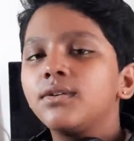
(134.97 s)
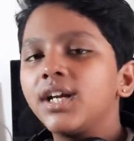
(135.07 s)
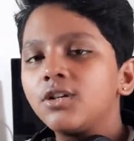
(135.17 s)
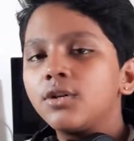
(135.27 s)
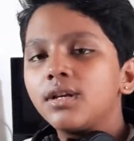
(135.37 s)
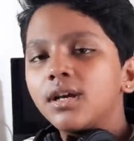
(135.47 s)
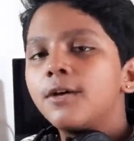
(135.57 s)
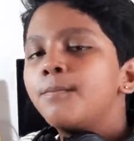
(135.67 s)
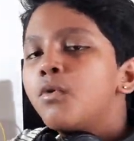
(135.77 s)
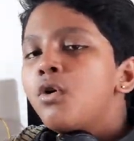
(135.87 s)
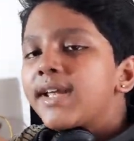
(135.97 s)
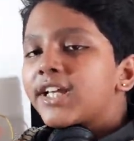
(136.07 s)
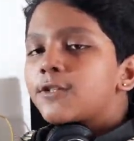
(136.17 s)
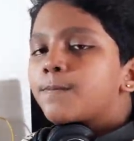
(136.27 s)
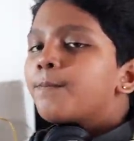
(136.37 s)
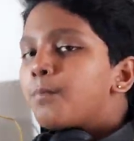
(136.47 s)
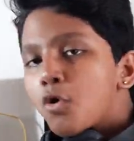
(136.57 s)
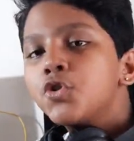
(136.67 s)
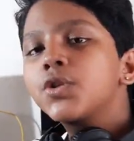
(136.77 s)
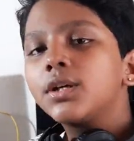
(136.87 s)
you get to hear more
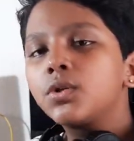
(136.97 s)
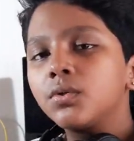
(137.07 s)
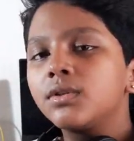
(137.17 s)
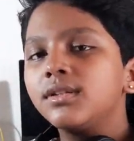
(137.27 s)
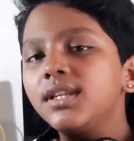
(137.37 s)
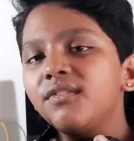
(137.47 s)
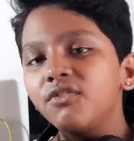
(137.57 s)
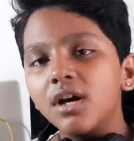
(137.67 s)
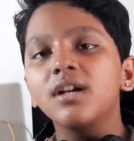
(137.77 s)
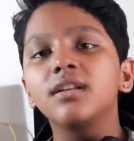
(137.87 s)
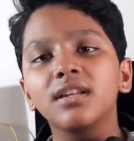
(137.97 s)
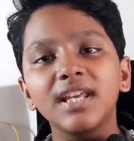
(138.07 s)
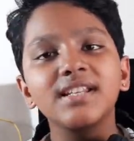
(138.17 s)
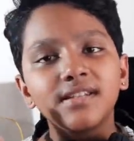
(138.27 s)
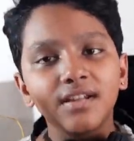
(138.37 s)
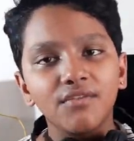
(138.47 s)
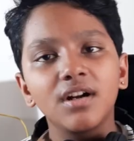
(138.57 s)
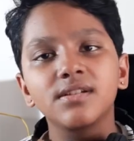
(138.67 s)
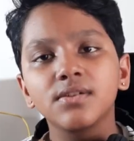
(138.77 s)
exposure to the world, the things in the world.